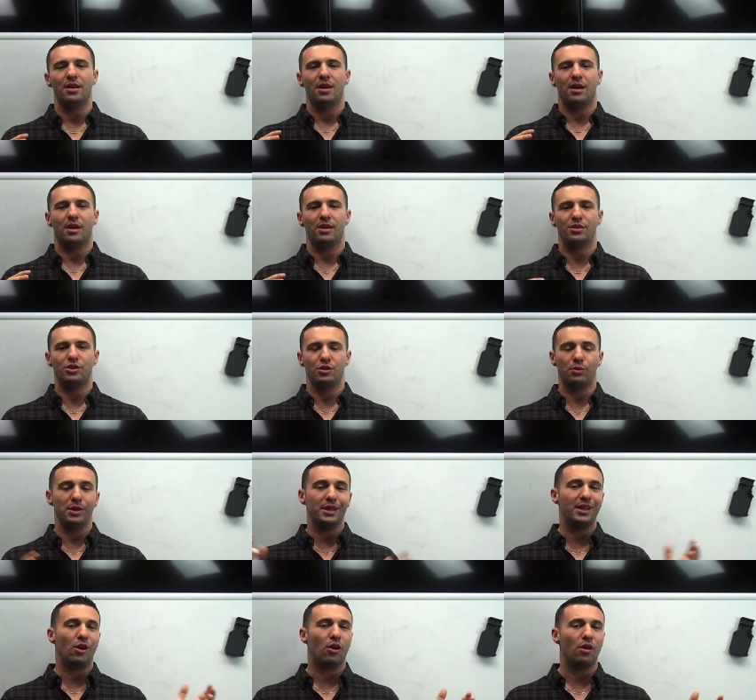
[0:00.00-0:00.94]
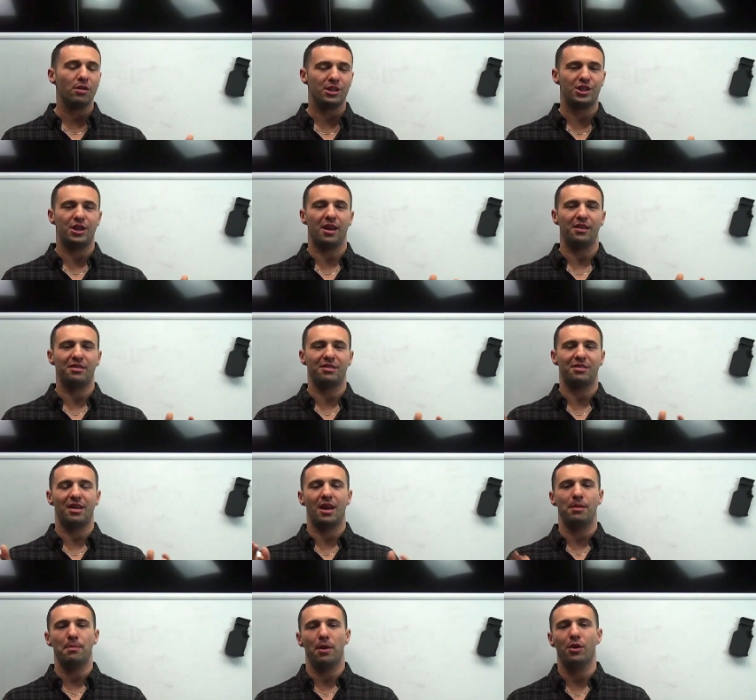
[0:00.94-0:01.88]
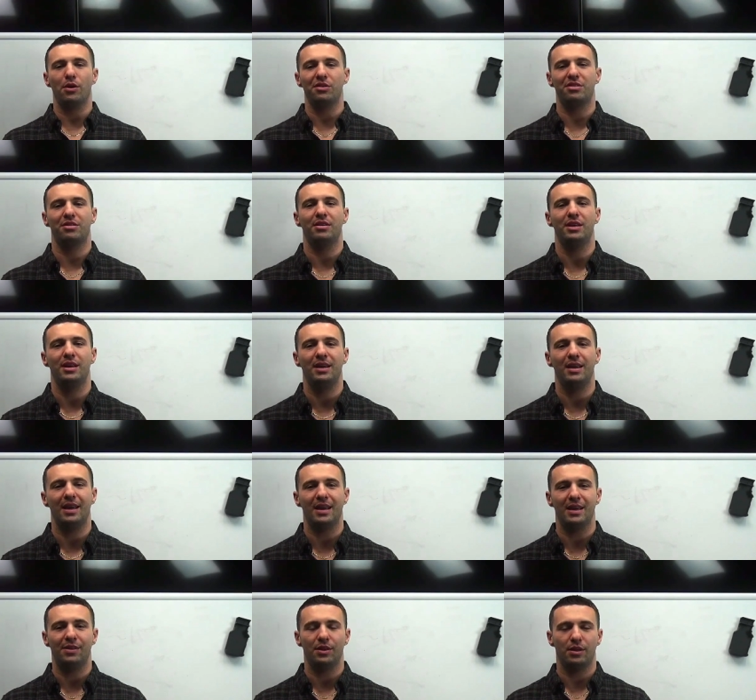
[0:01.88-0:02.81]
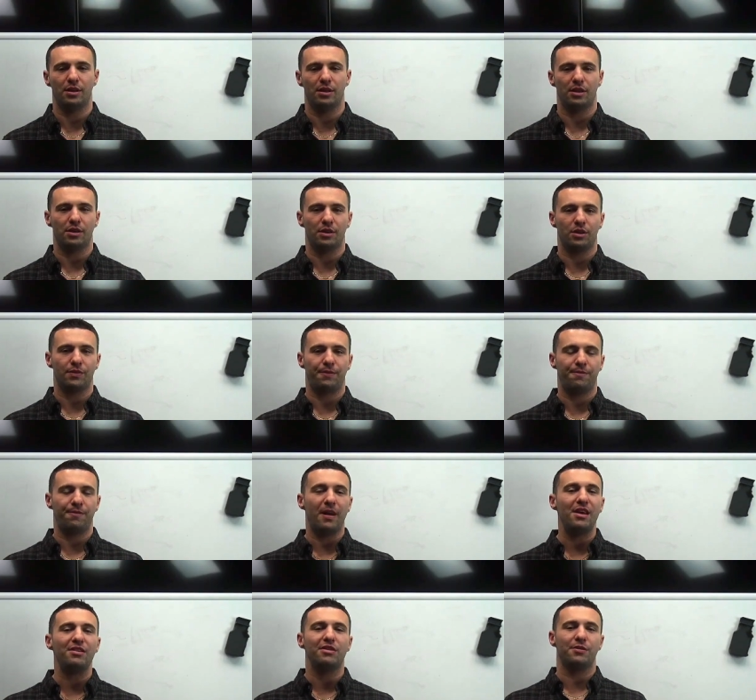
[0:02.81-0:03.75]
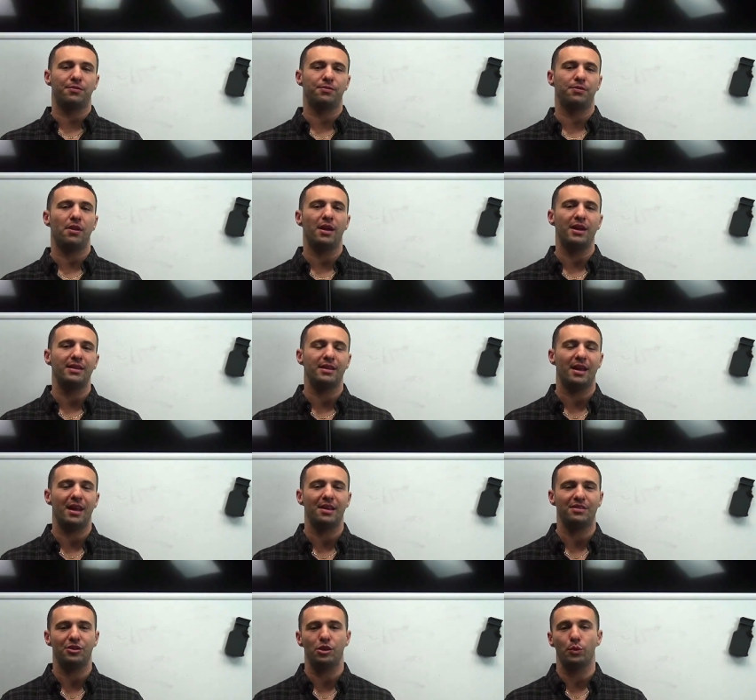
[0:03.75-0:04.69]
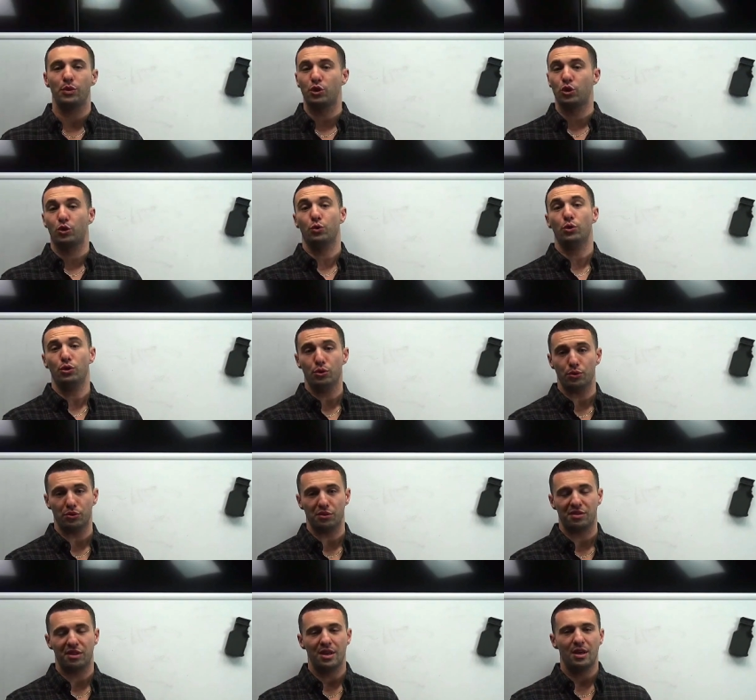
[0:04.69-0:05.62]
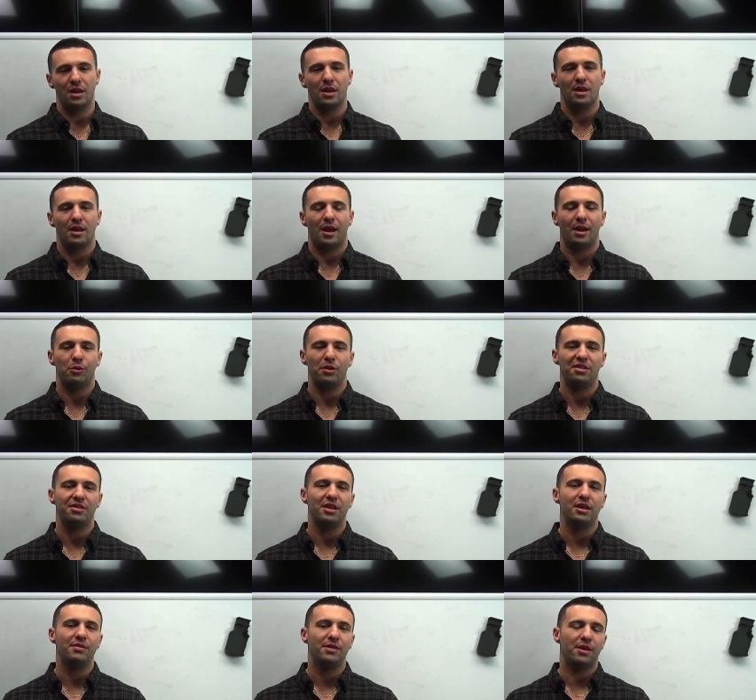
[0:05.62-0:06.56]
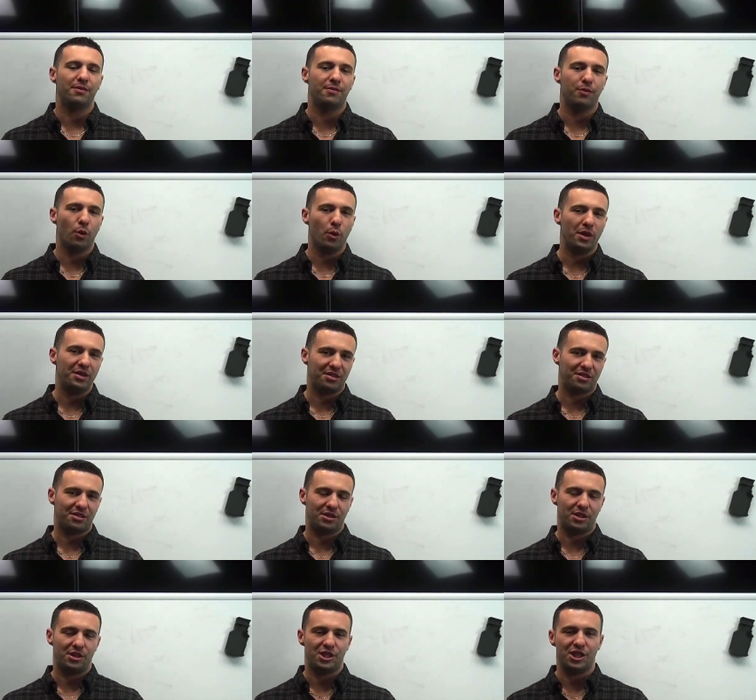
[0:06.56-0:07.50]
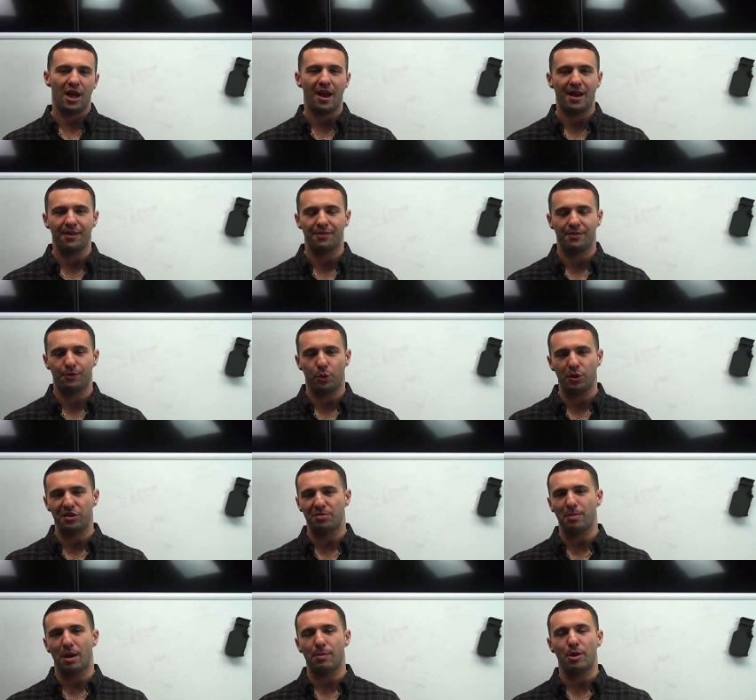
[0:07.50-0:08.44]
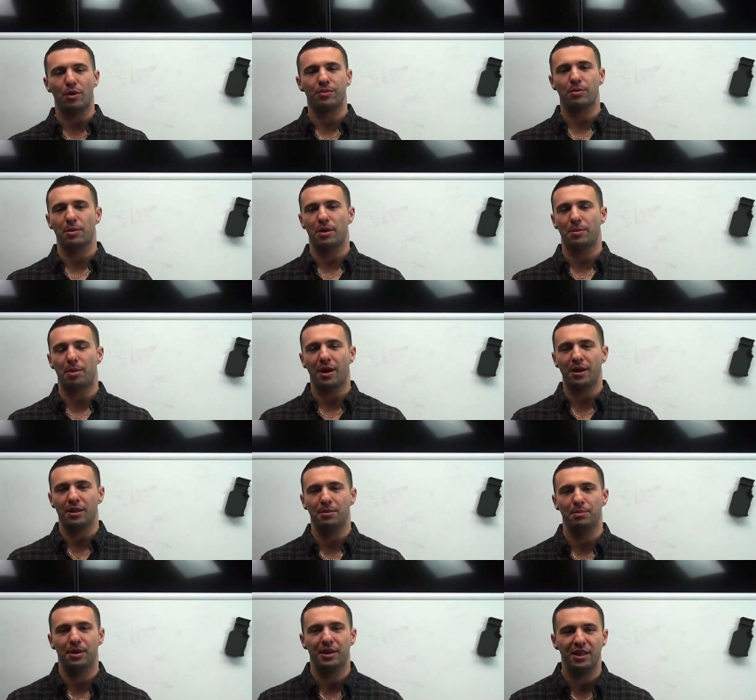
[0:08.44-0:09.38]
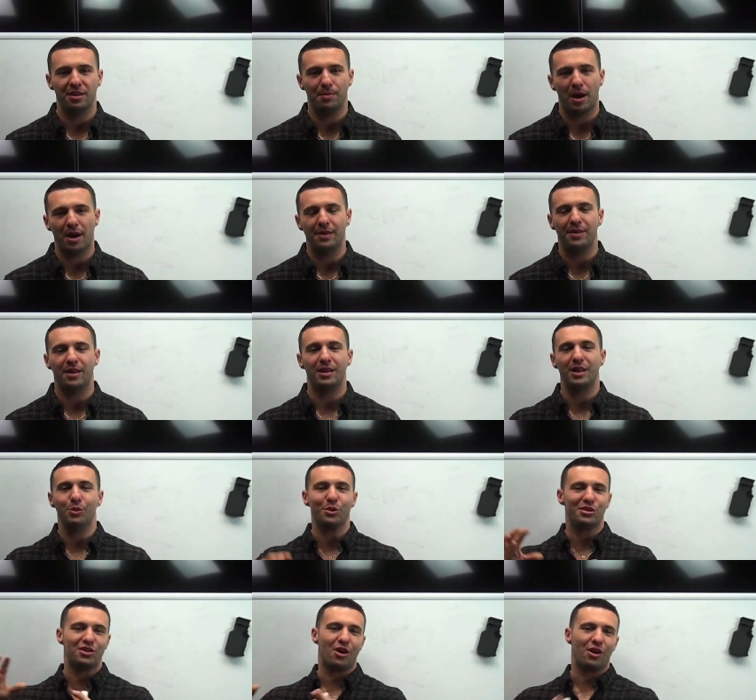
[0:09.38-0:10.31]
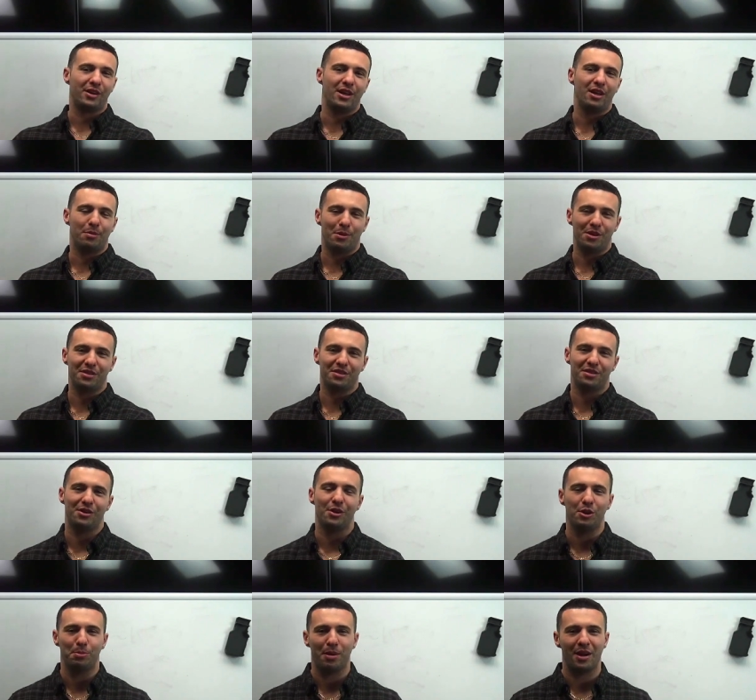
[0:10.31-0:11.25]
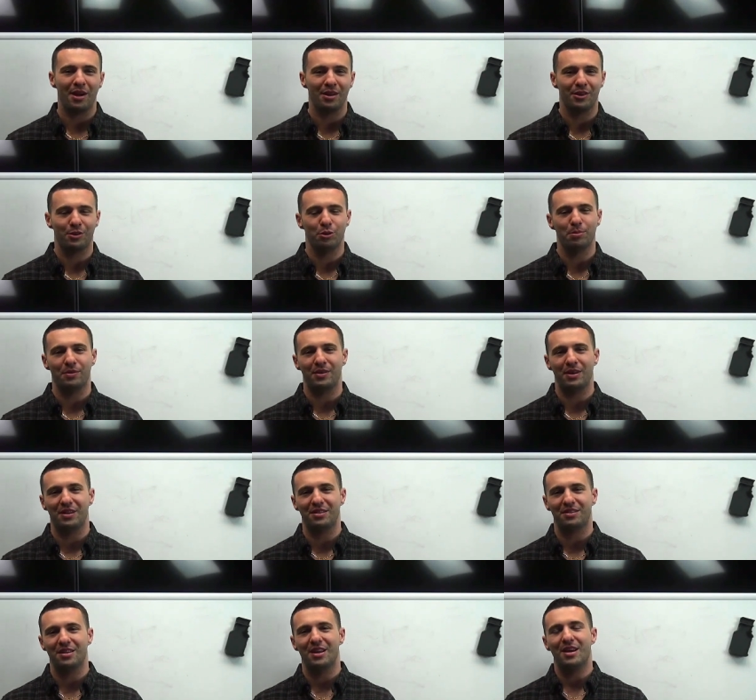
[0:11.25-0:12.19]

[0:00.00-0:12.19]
uh, to really all jets and mostly in the phase of flight that has to do with cruise. I received a voice chat, voice memo from a pilot buddy of mine that he was talking amongst another pilot group of his,